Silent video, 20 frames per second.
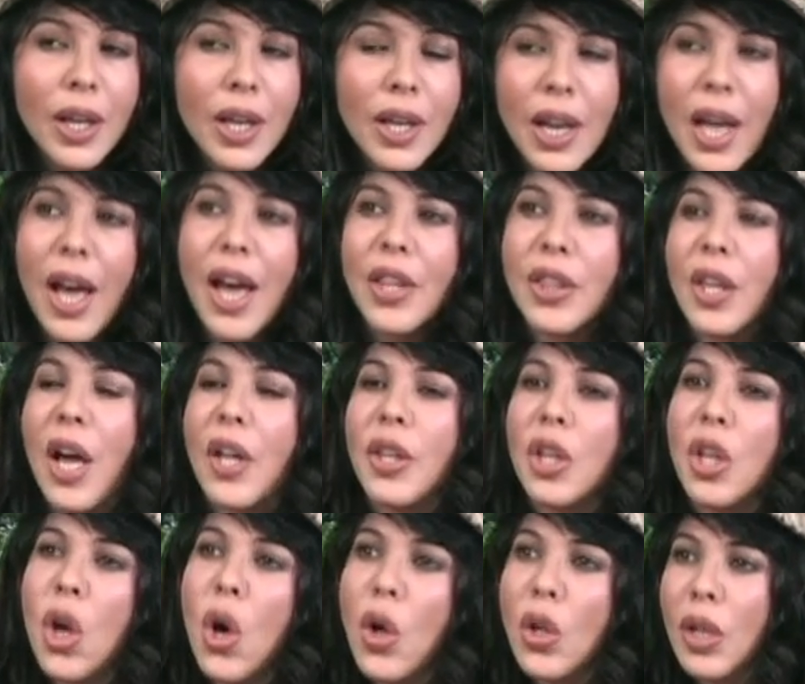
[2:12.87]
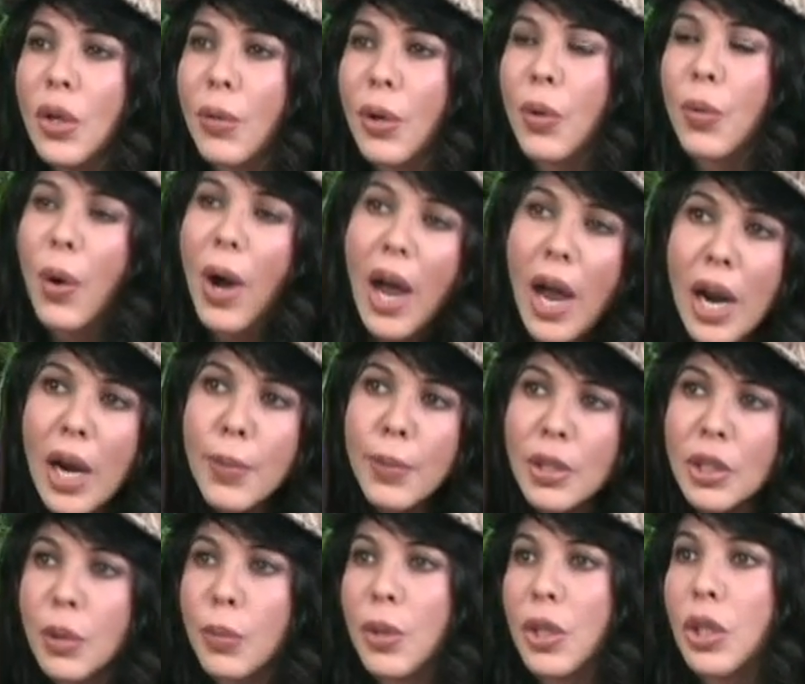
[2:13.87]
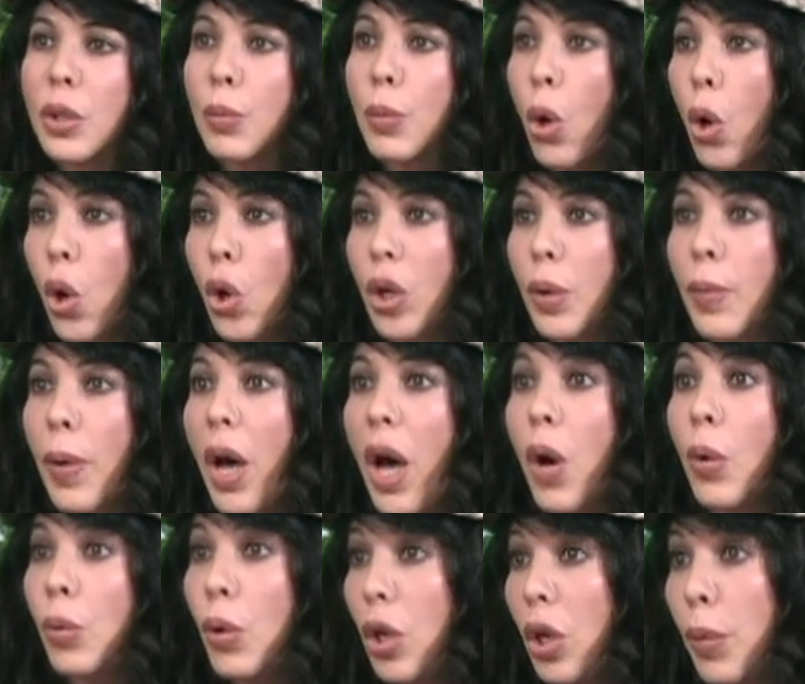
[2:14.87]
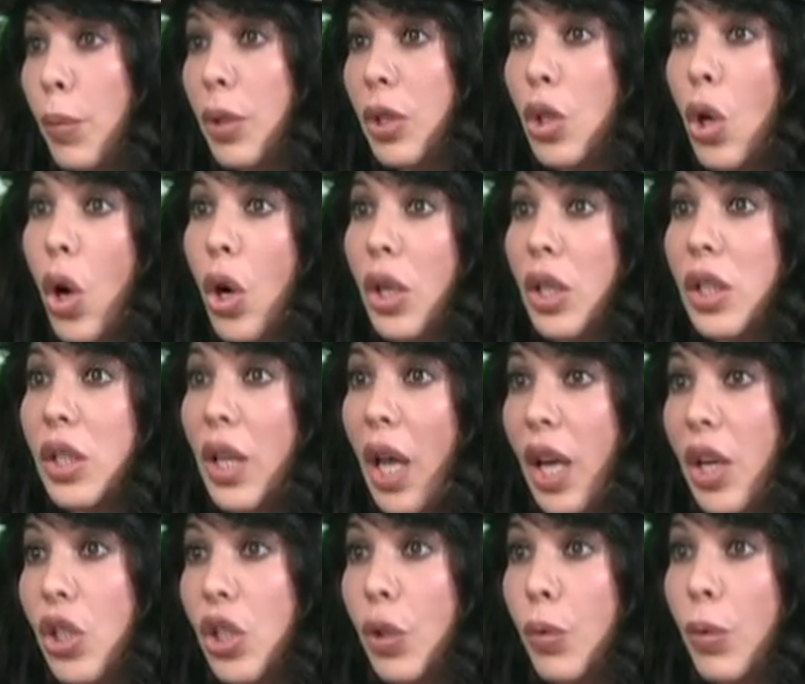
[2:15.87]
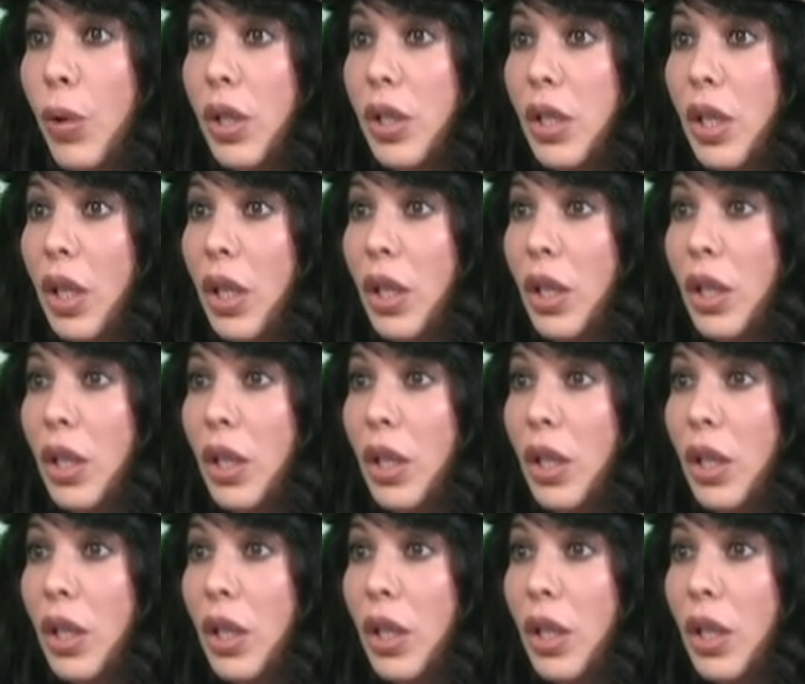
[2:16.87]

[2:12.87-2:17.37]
Now, I thought the only requirement to be supported by a woman's organization was,